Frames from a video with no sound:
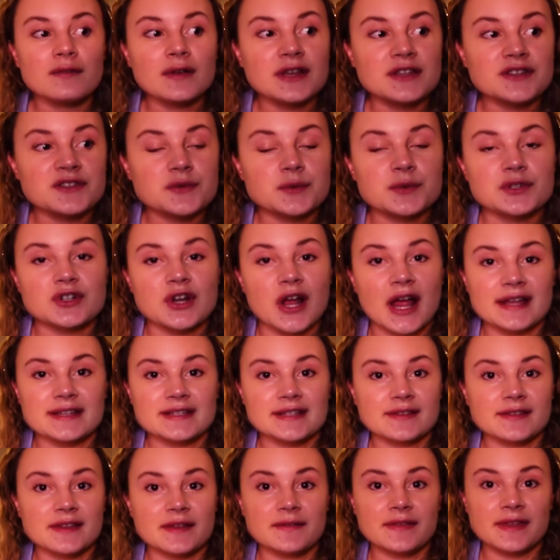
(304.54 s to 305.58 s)
of us were trying
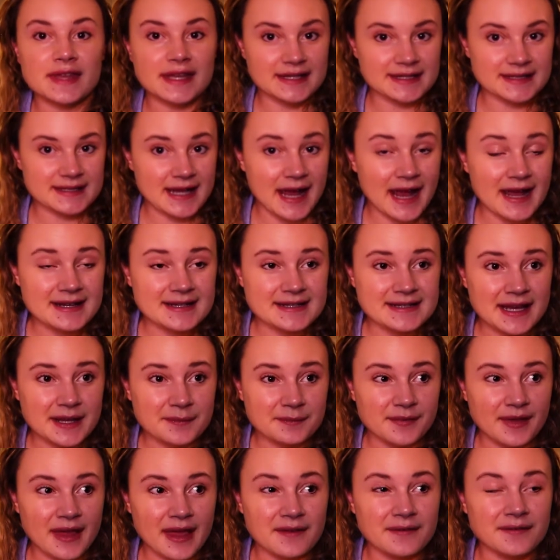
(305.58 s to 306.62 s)
to live the exact
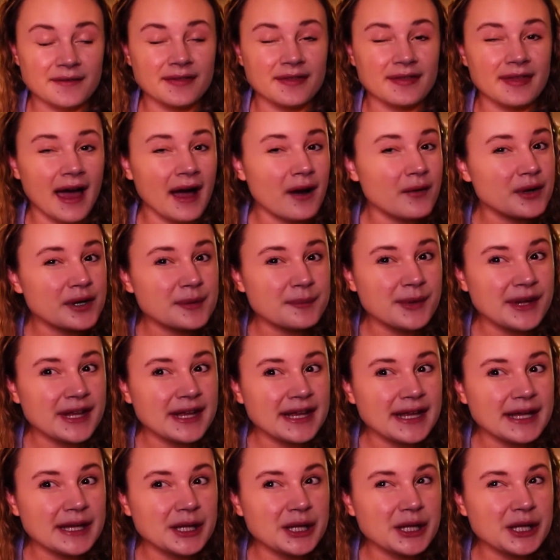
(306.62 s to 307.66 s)
same life, that would
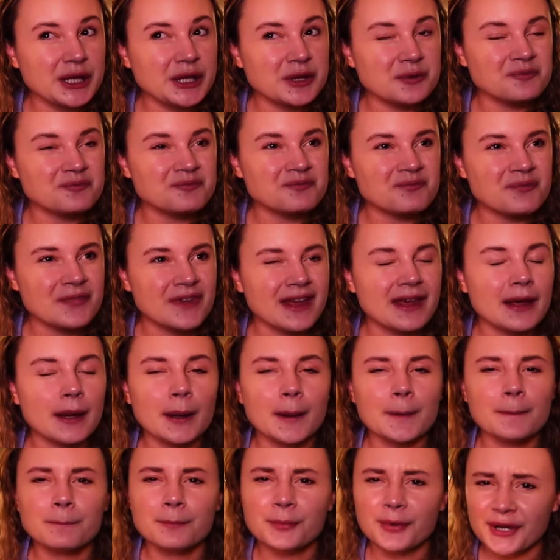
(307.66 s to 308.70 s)
be
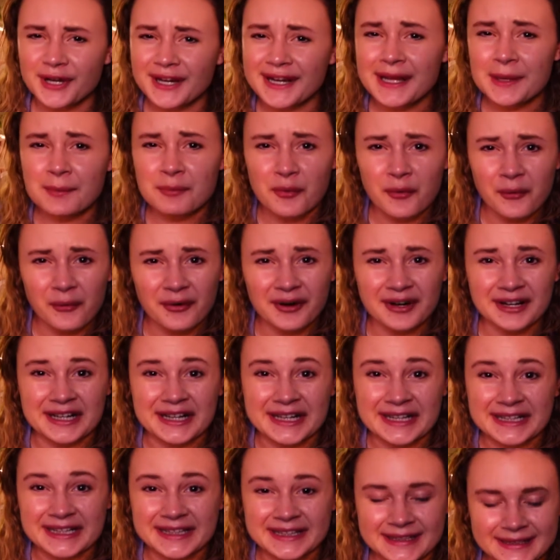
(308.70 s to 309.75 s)
pretty
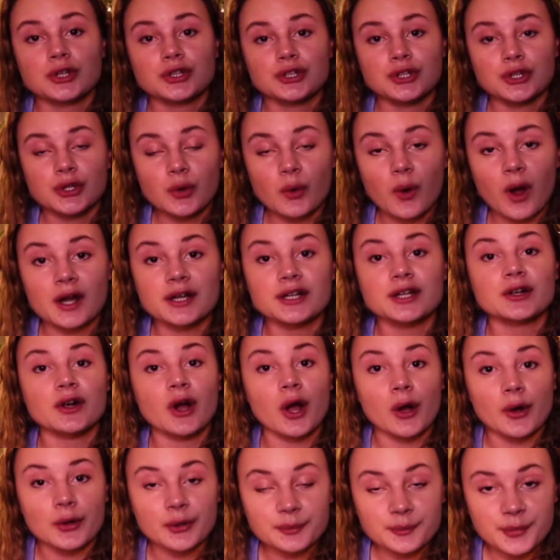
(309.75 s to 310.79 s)
boring. You are your
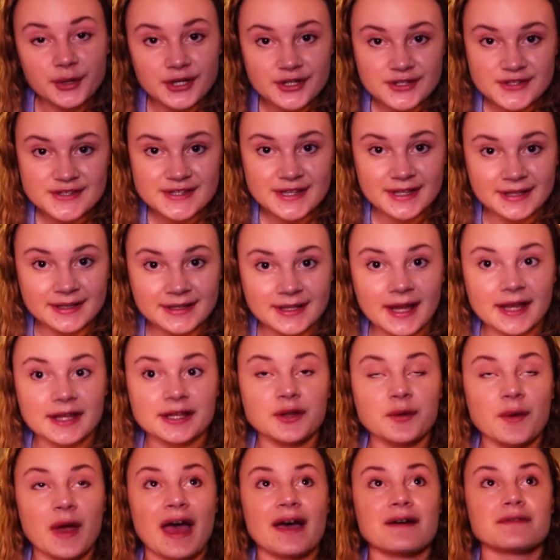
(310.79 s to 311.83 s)
own person and
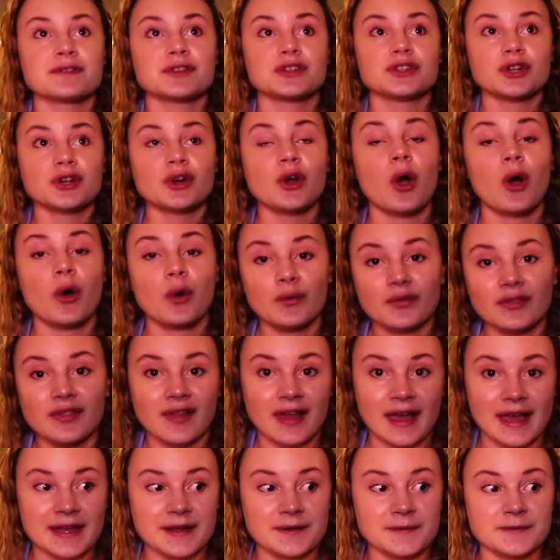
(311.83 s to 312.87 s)
you have your own
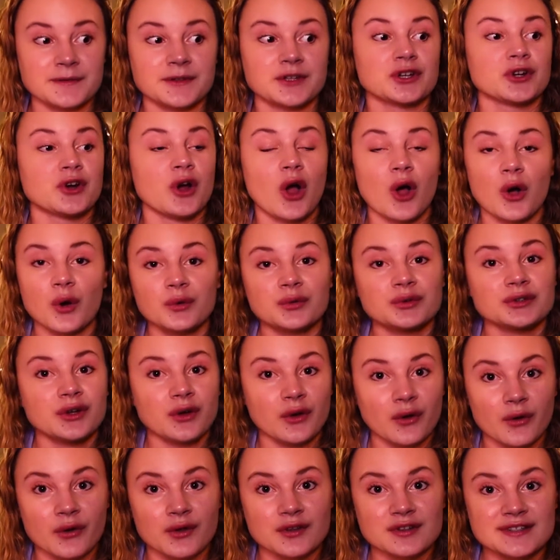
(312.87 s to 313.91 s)
life, your own
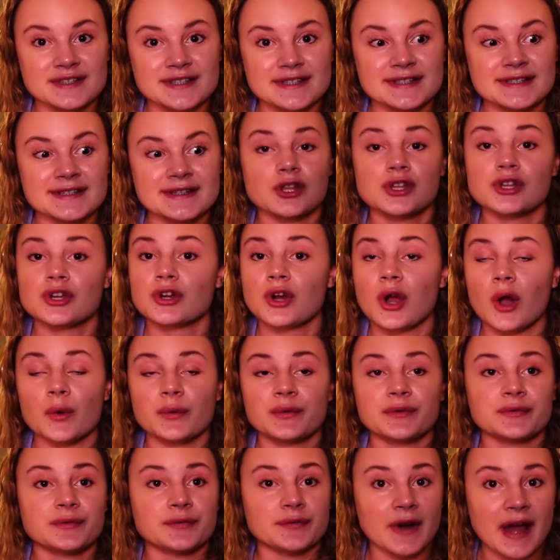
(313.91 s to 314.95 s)
goals, your
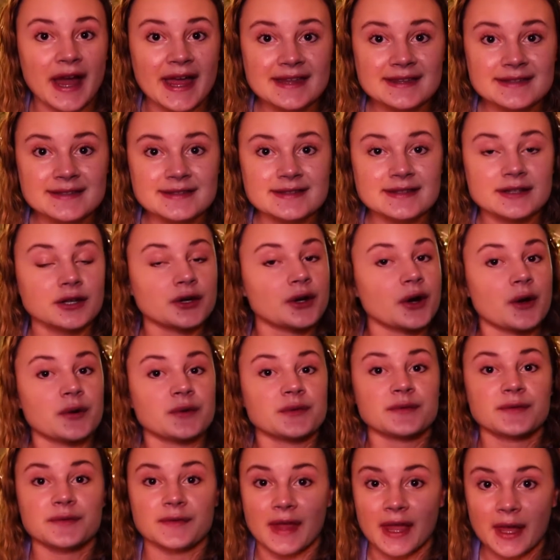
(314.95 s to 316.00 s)
own friends, your
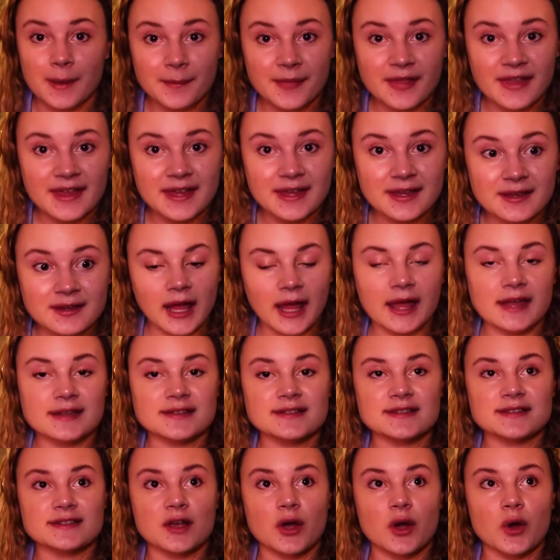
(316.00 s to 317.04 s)
own family. And
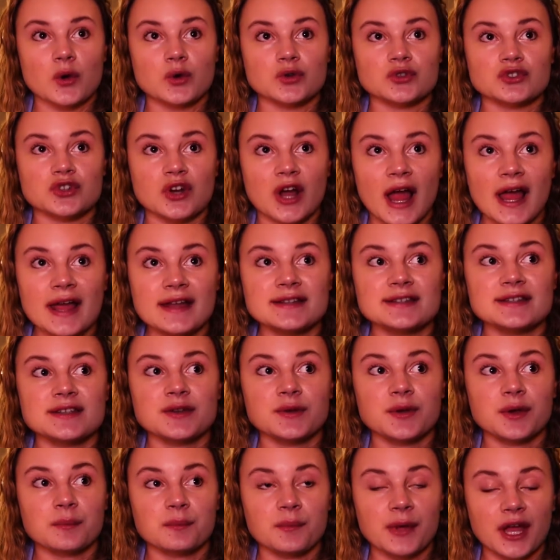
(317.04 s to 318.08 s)
so trying to
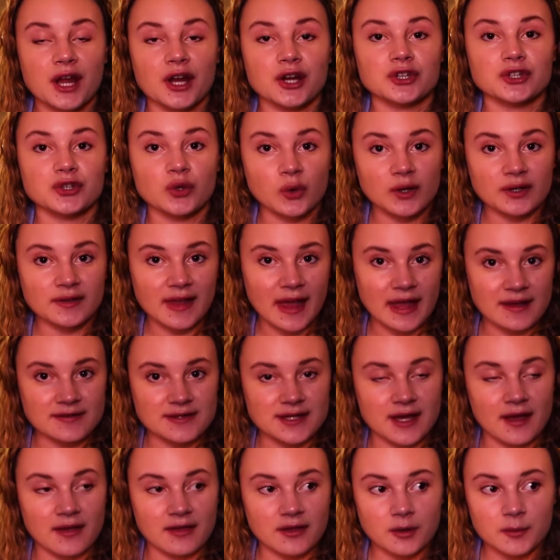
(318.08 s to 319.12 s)
compare your life
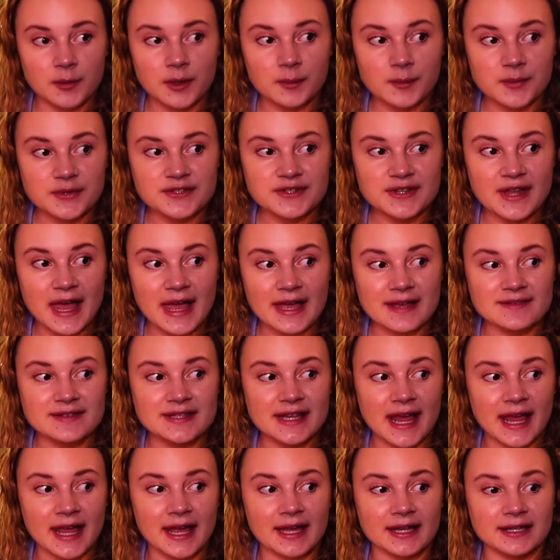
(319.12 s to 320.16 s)
to other people's lives
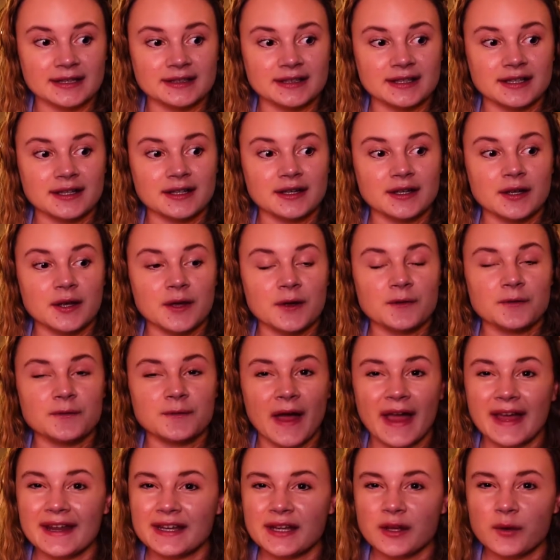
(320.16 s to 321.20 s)
and
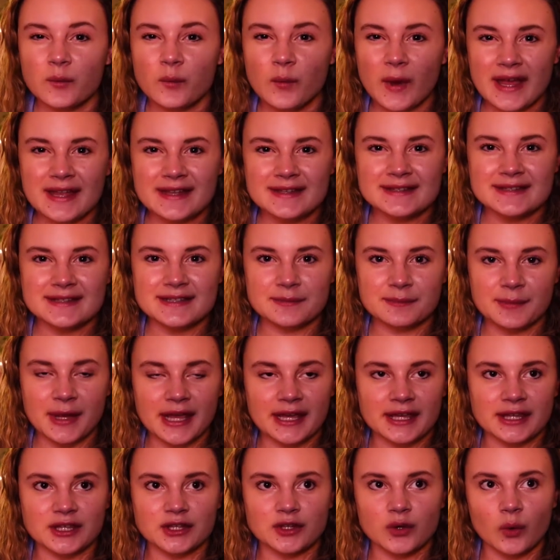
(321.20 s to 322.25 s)
finding ways to
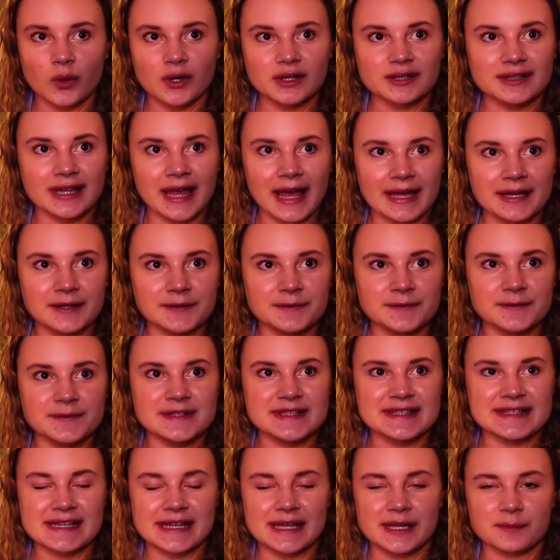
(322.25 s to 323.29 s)
make your life
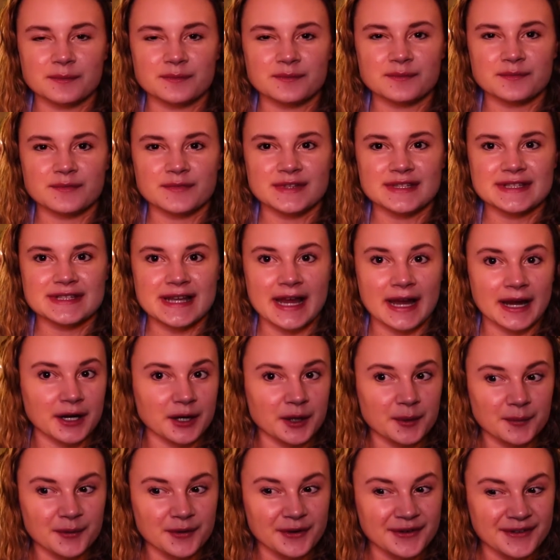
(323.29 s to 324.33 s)
seem
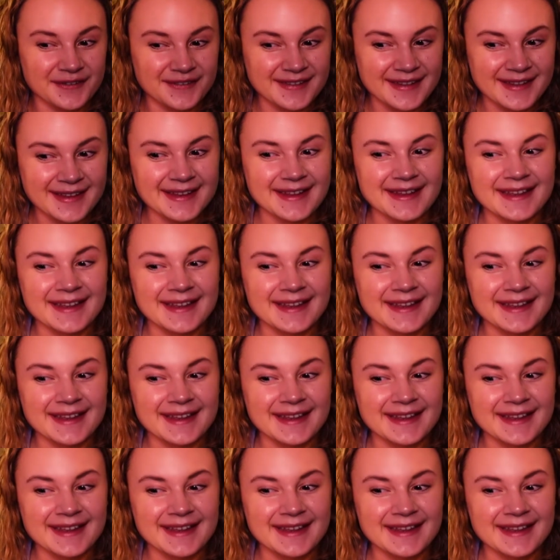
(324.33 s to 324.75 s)
terrible